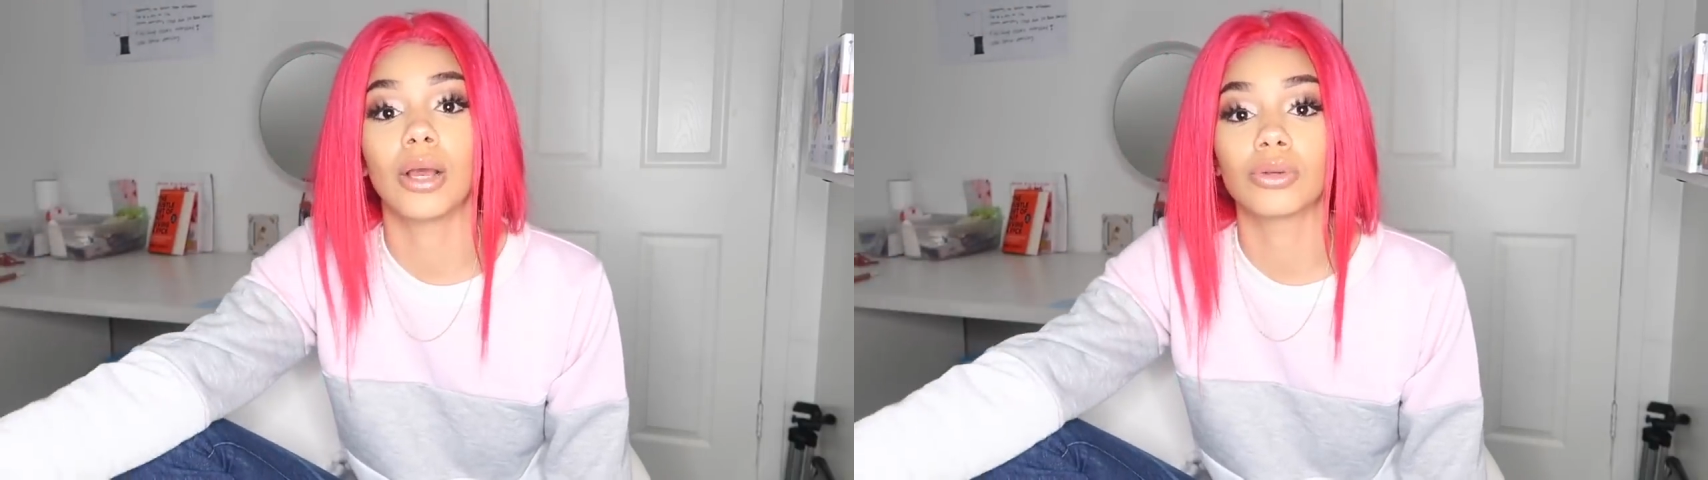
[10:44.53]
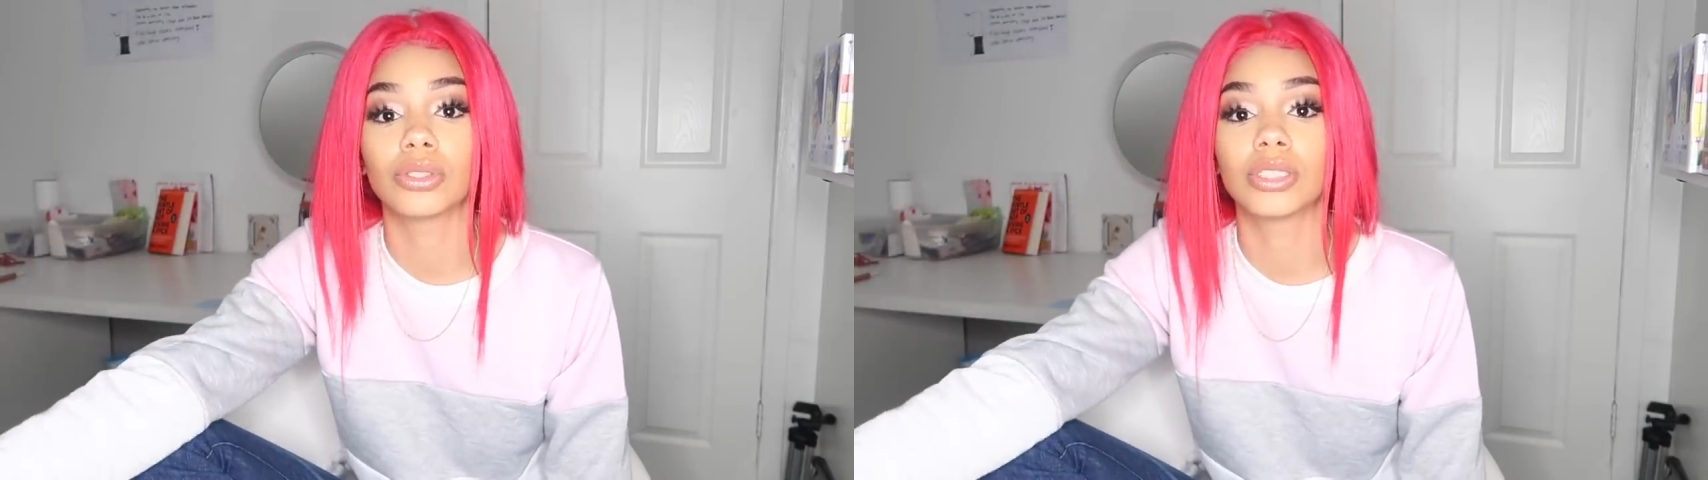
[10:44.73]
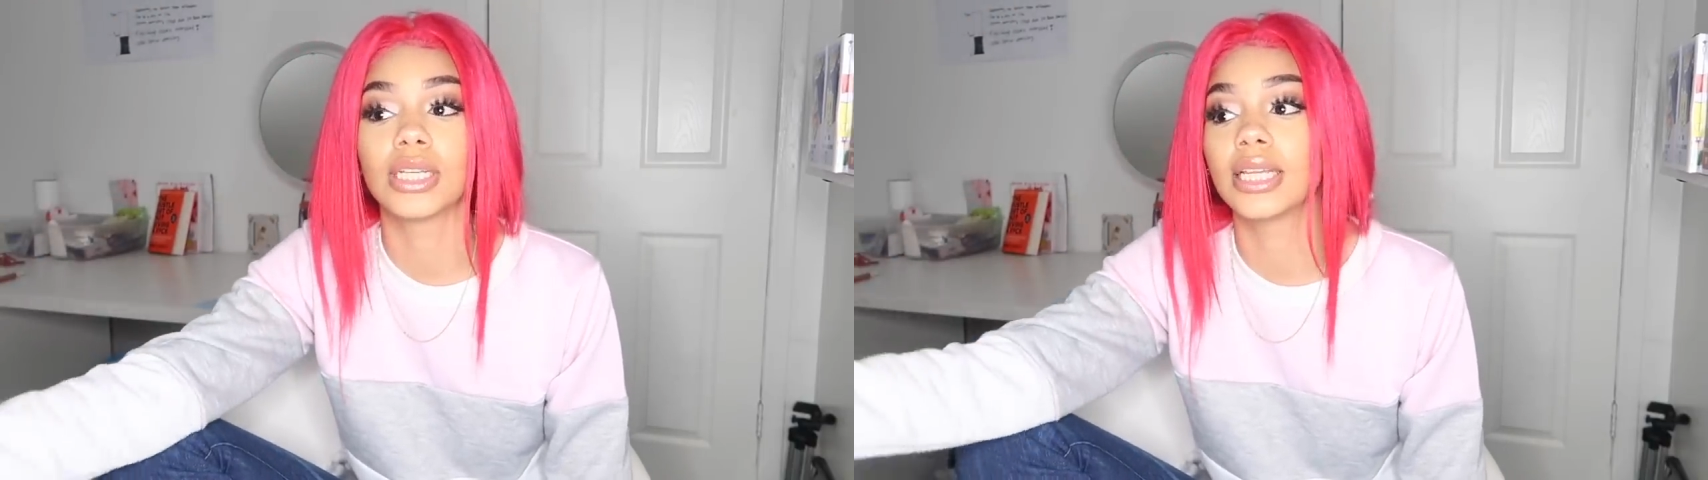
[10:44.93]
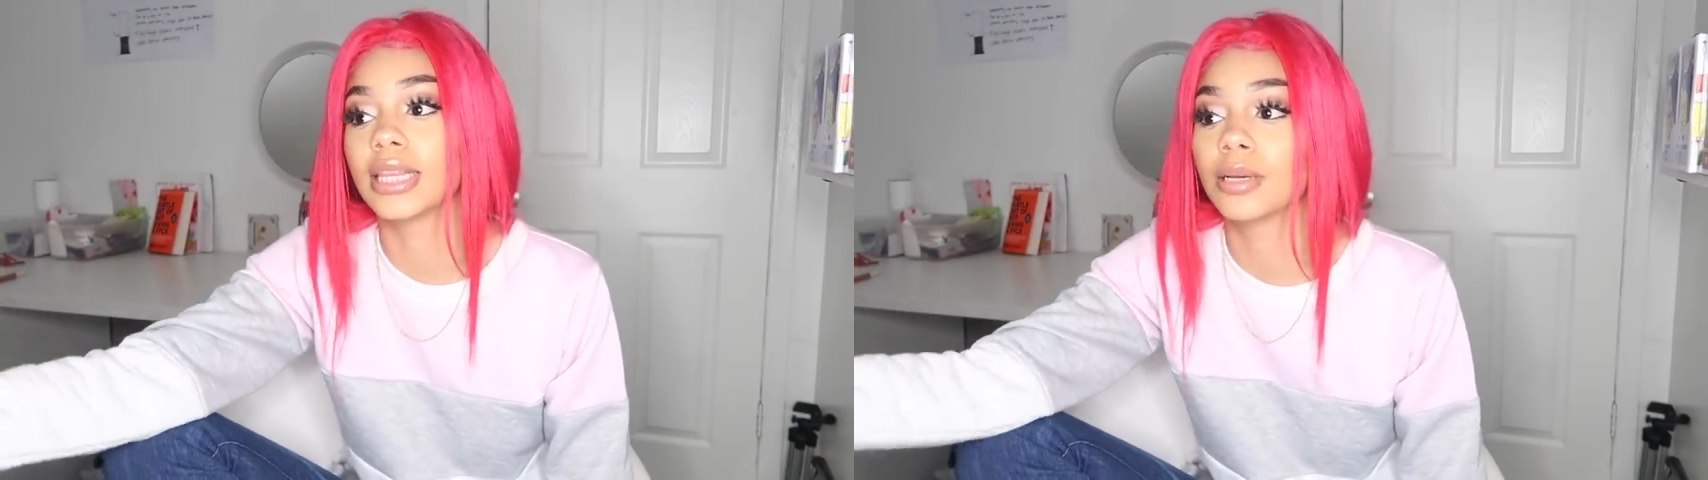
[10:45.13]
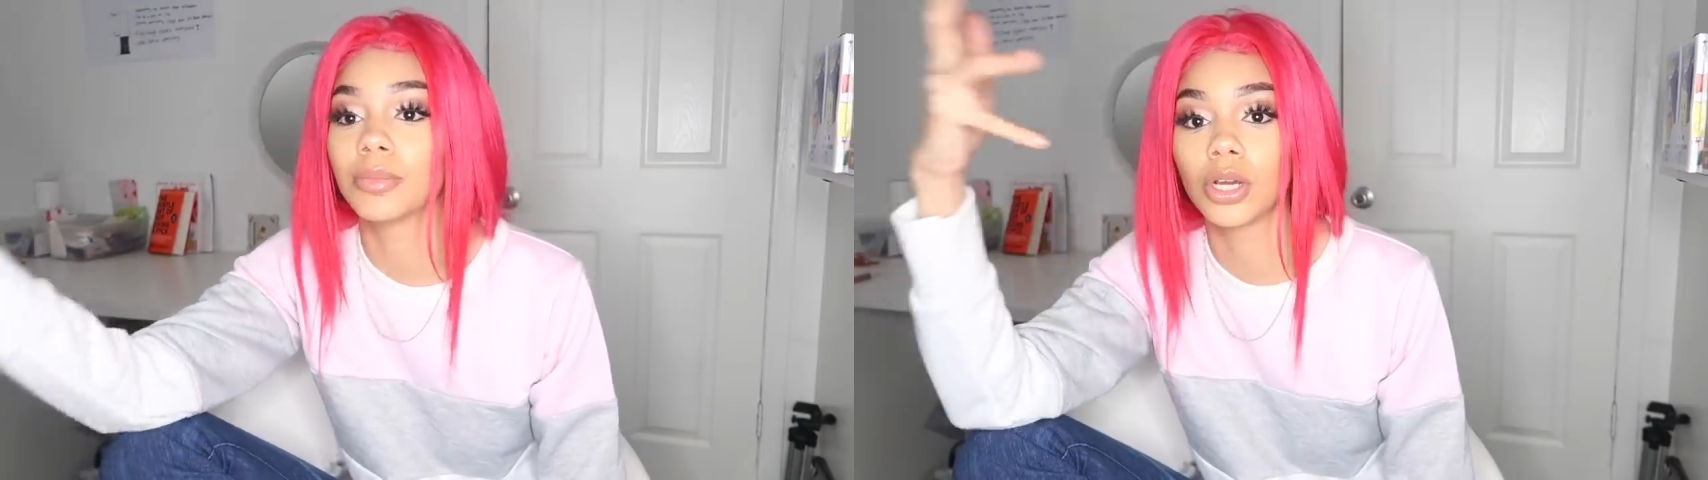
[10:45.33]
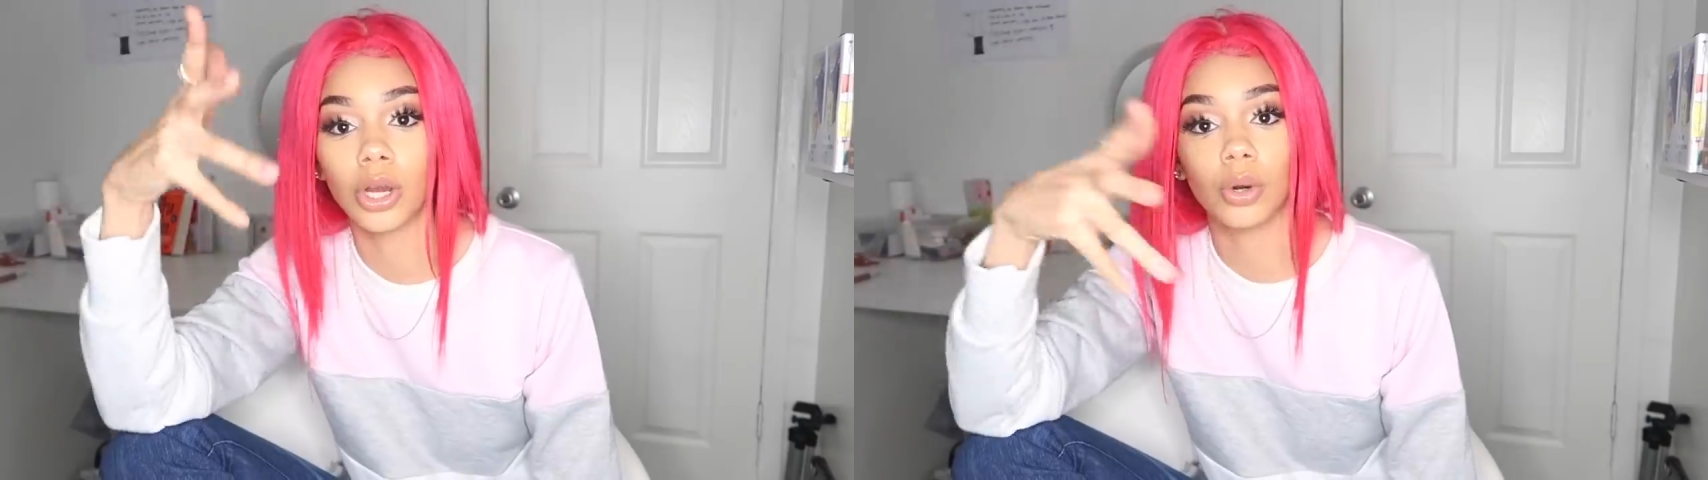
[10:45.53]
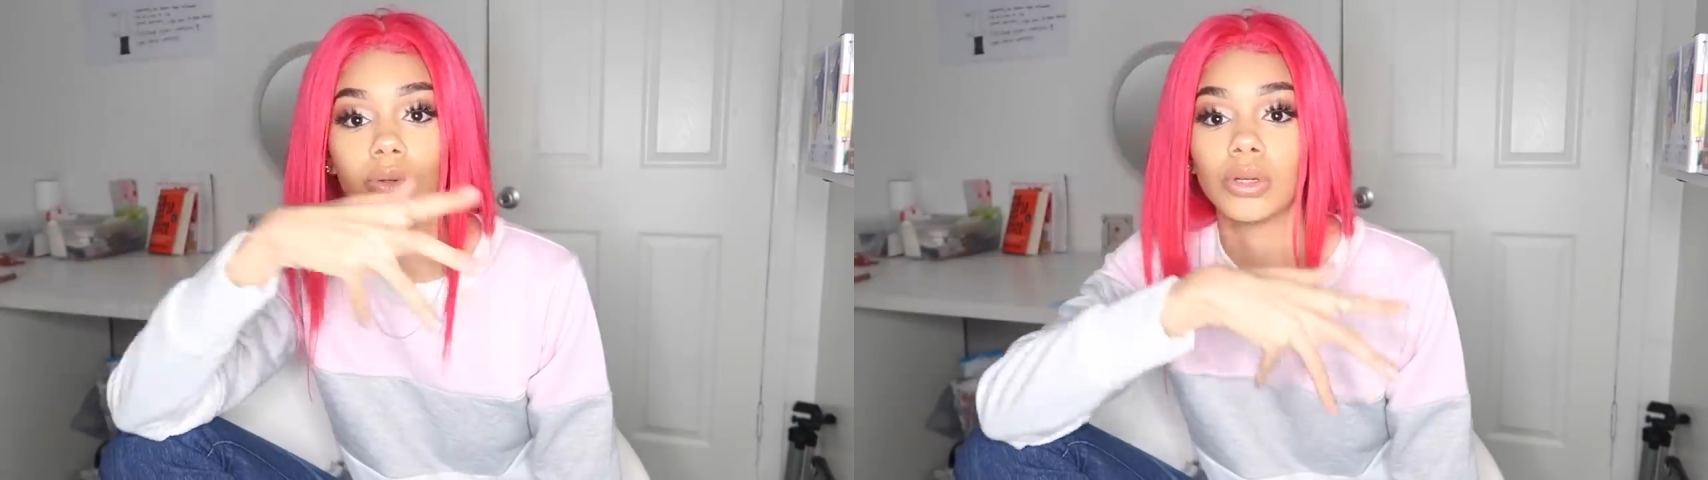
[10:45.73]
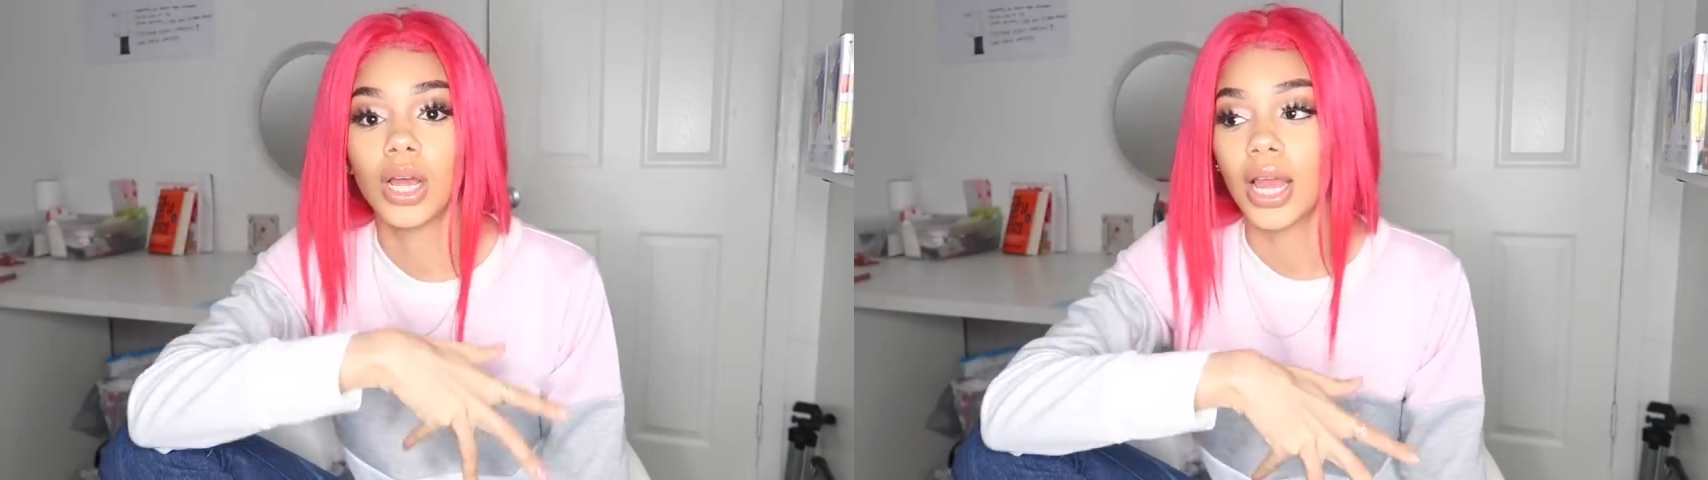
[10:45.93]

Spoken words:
else to get them to go,